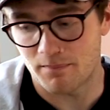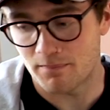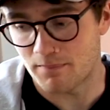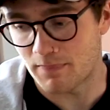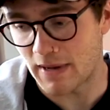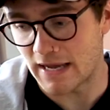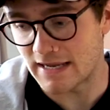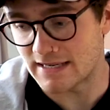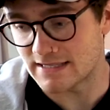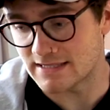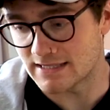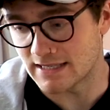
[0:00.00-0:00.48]

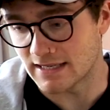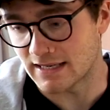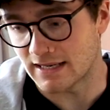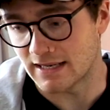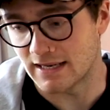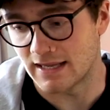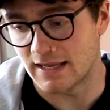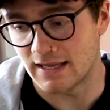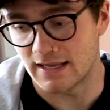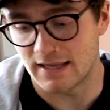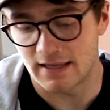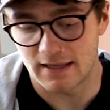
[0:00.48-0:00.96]

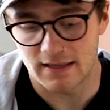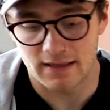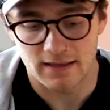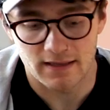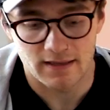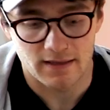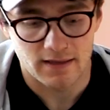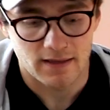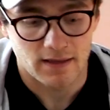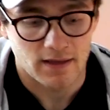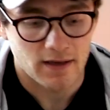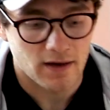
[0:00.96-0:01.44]
Basically,
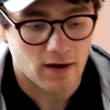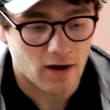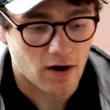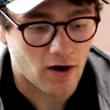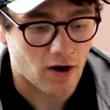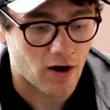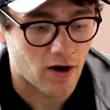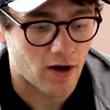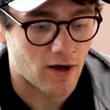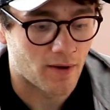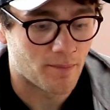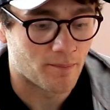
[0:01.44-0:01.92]

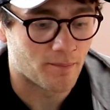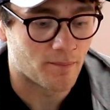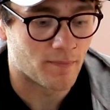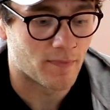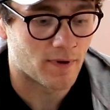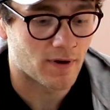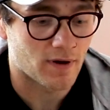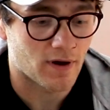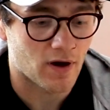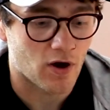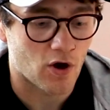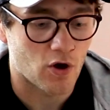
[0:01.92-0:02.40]
I'm
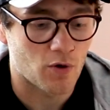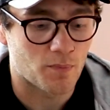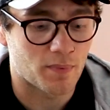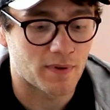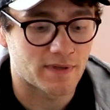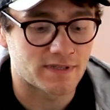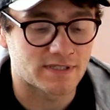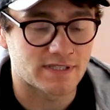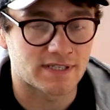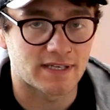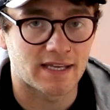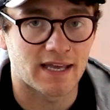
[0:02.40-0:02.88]

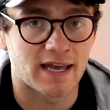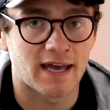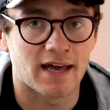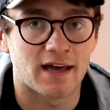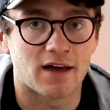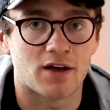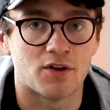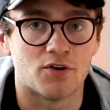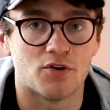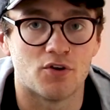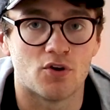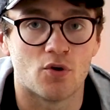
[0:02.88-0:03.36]
hoping to
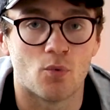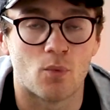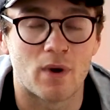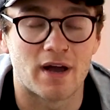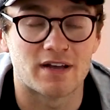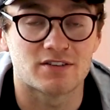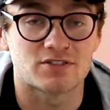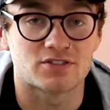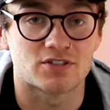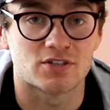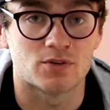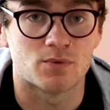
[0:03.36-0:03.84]
get a new
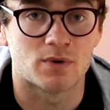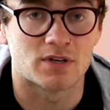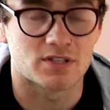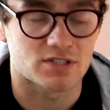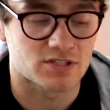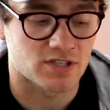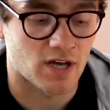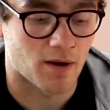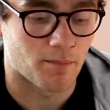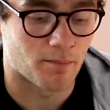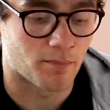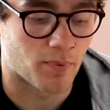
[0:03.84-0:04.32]
wetsuit at
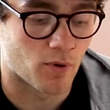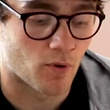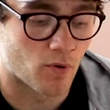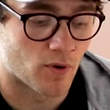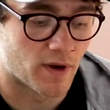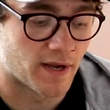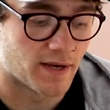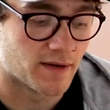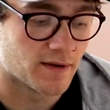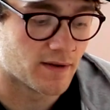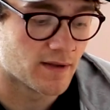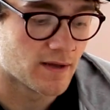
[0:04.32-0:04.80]
some
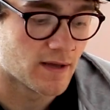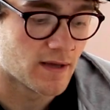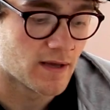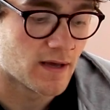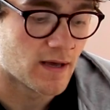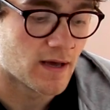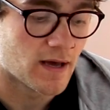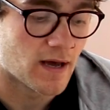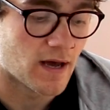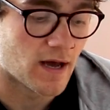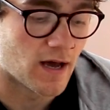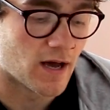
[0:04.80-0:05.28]
point.
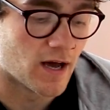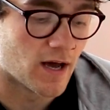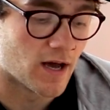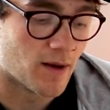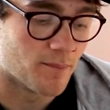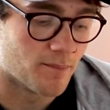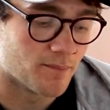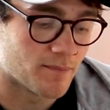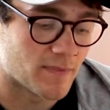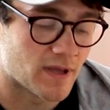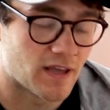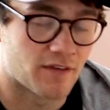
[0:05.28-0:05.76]

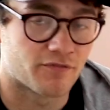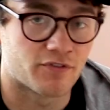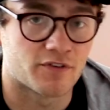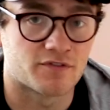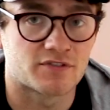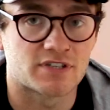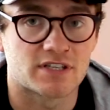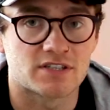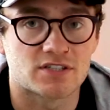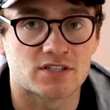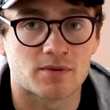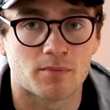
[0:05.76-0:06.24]
If
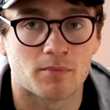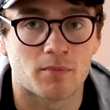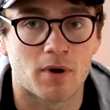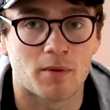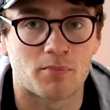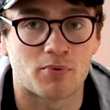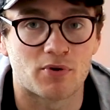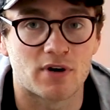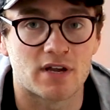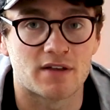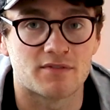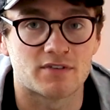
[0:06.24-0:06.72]
you've seen some of my
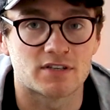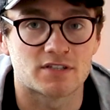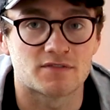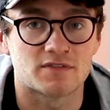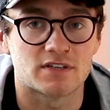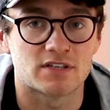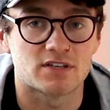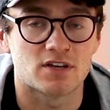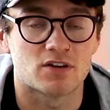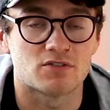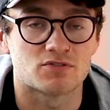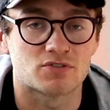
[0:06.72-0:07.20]
previous
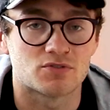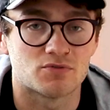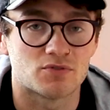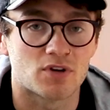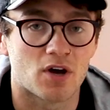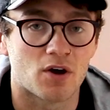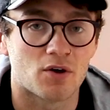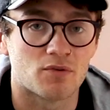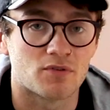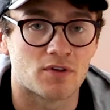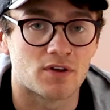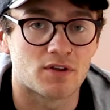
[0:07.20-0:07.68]
videos, you
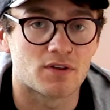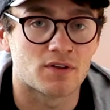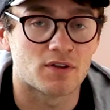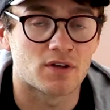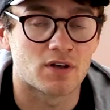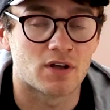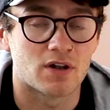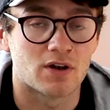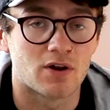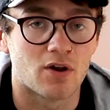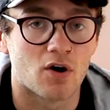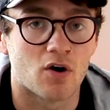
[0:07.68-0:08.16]
know that
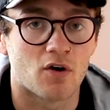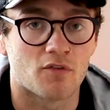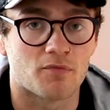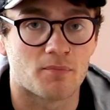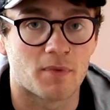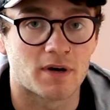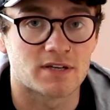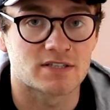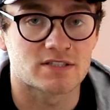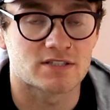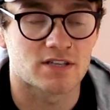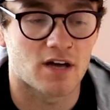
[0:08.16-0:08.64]
a lot of
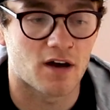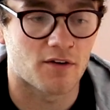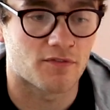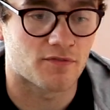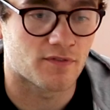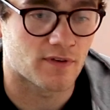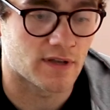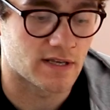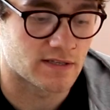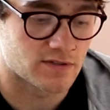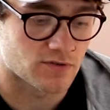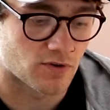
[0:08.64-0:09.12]
my
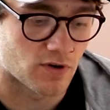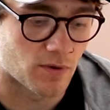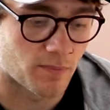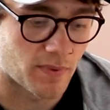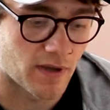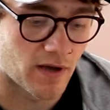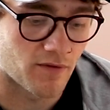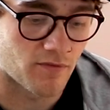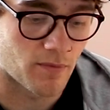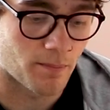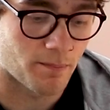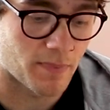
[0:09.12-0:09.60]
stuff is on a
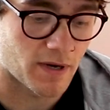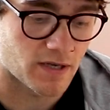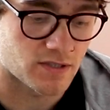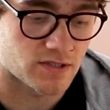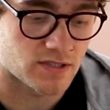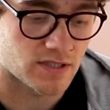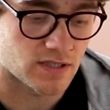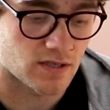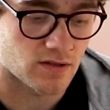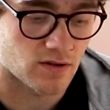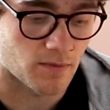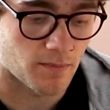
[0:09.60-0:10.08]
bit of a
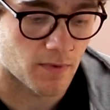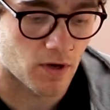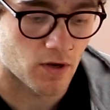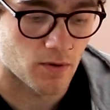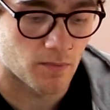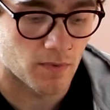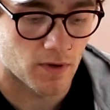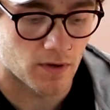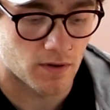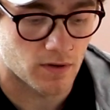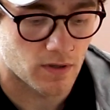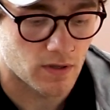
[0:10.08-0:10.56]
budget at the
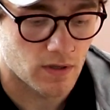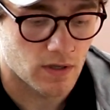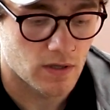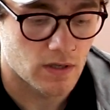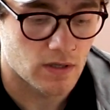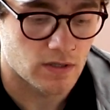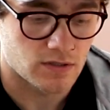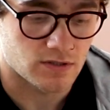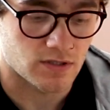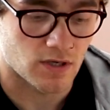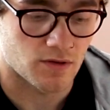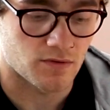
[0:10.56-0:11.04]
moment.
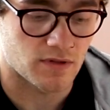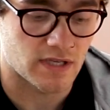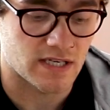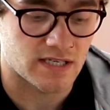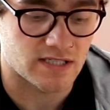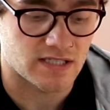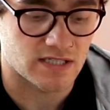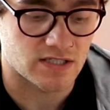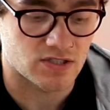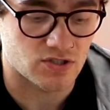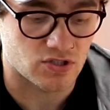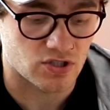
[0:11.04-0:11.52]
So
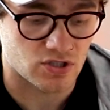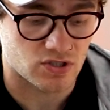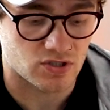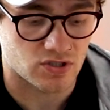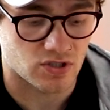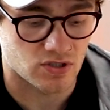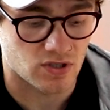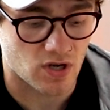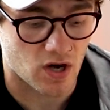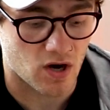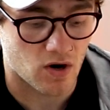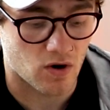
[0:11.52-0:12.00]
this is just
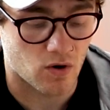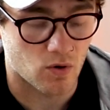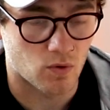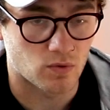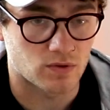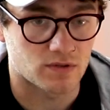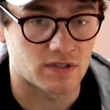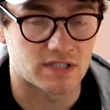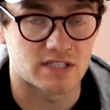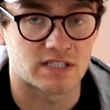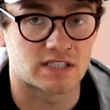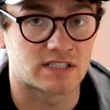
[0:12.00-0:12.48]

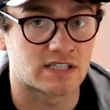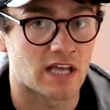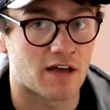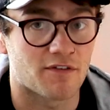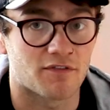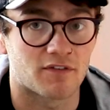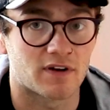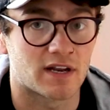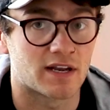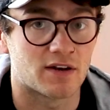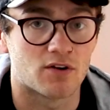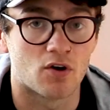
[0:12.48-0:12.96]
this is
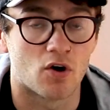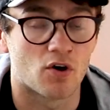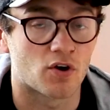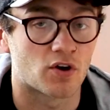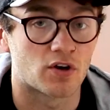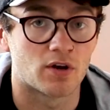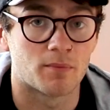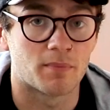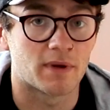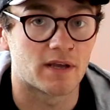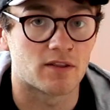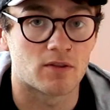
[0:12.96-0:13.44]
definitely not
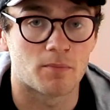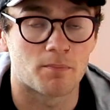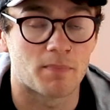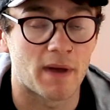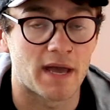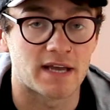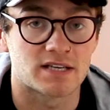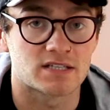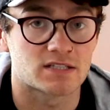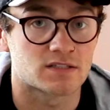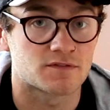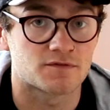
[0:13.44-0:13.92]
going to be the
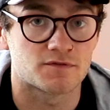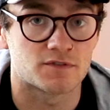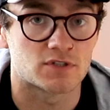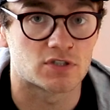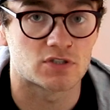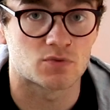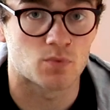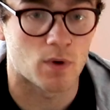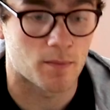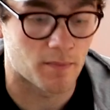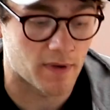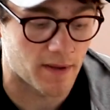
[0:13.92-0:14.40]
best for
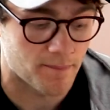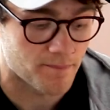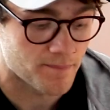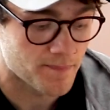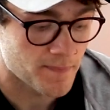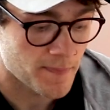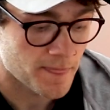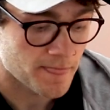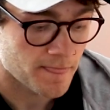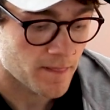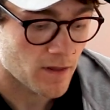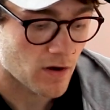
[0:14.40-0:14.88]
swimming.
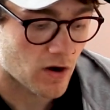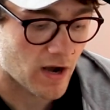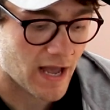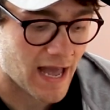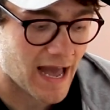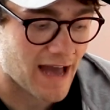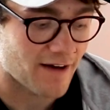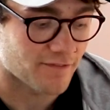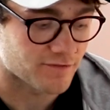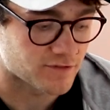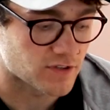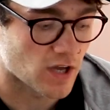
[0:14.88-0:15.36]
I
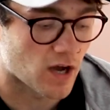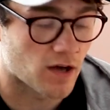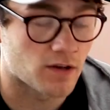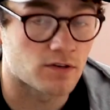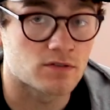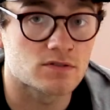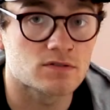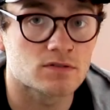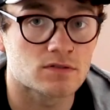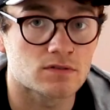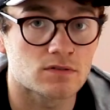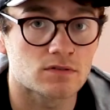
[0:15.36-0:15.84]
have
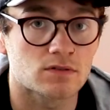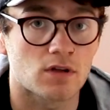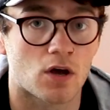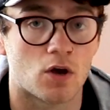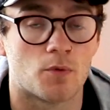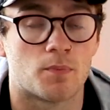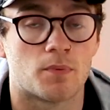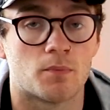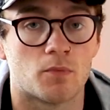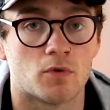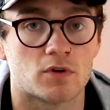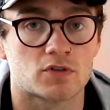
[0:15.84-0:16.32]
done
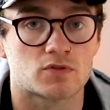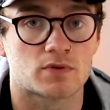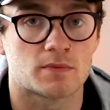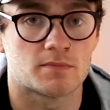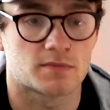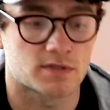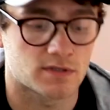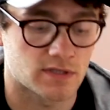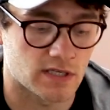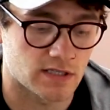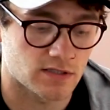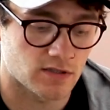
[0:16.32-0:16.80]
open water
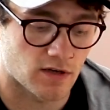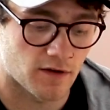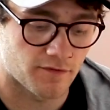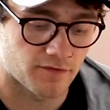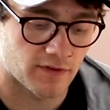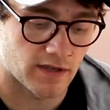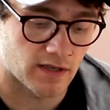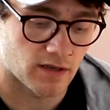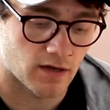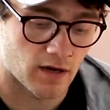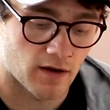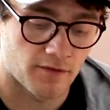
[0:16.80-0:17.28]
swims in this. I
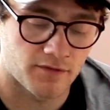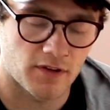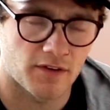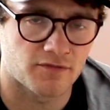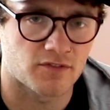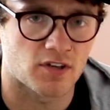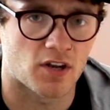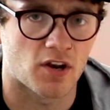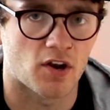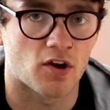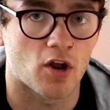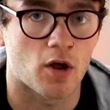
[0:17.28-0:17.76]
think
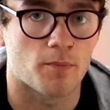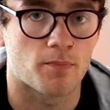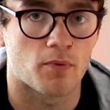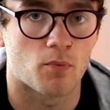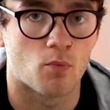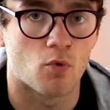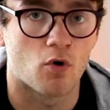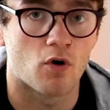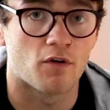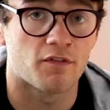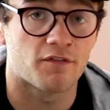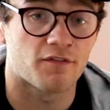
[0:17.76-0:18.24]
I've done an
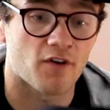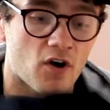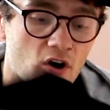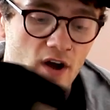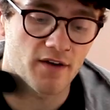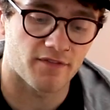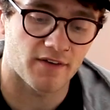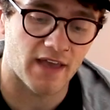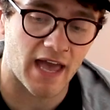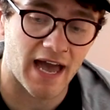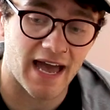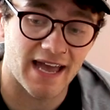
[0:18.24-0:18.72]
open water
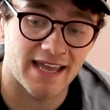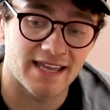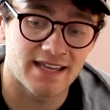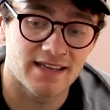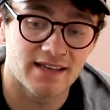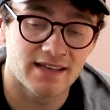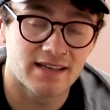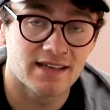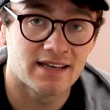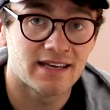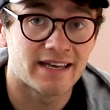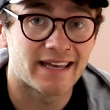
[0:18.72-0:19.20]
5K
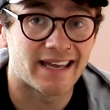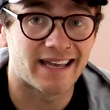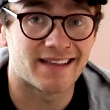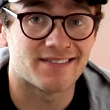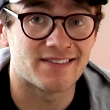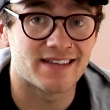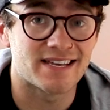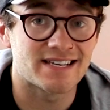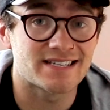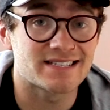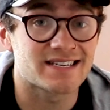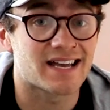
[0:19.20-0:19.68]

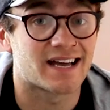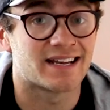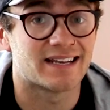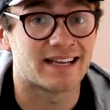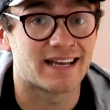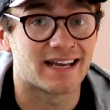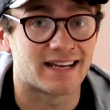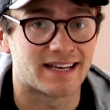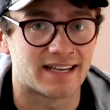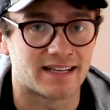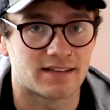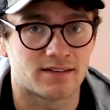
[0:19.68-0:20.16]
in this, and
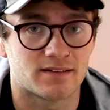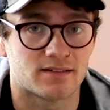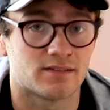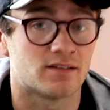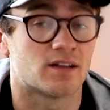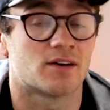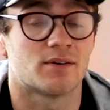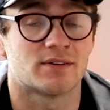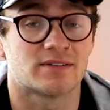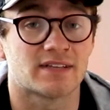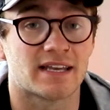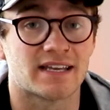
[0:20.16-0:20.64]

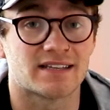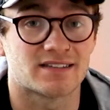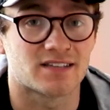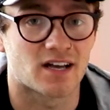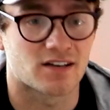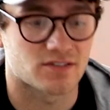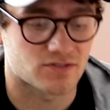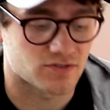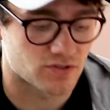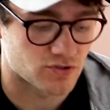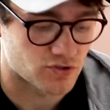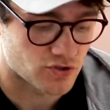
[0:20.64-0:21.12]
it
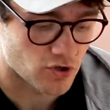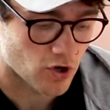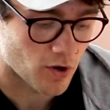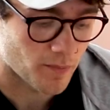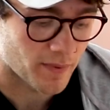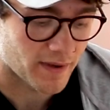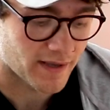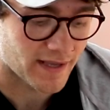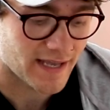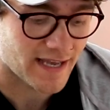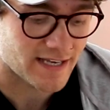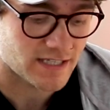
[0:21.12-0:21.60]
does the
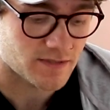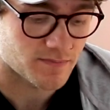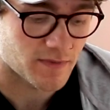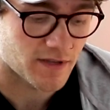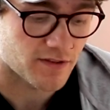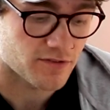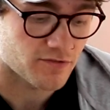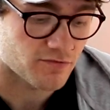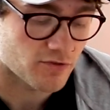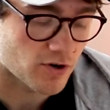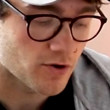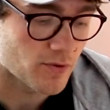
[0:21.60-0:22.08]
job and gets me
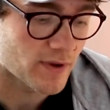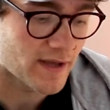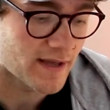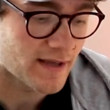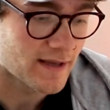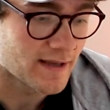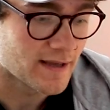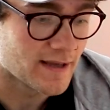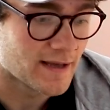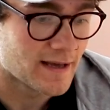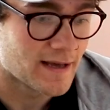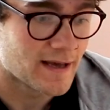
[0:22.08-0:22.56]
through
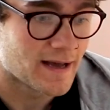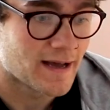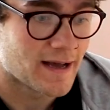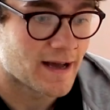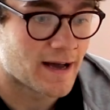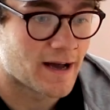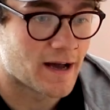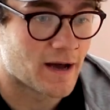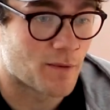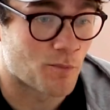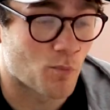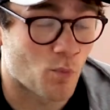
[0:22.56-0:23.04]
it.
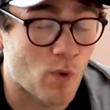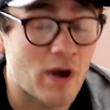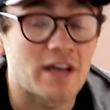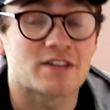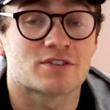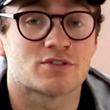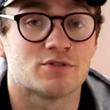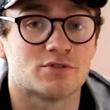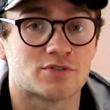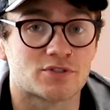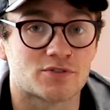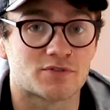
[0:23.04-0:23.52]

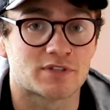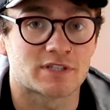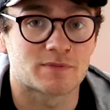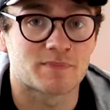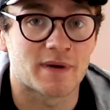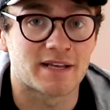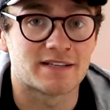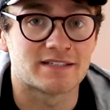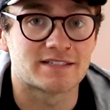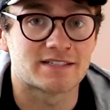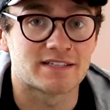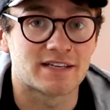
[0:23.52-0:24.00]
Wetsuits are
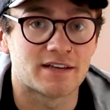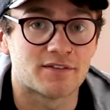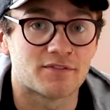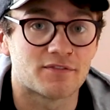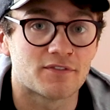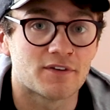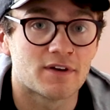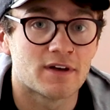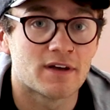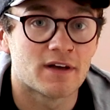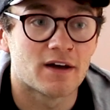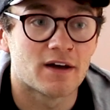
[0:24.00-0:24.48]
expensive.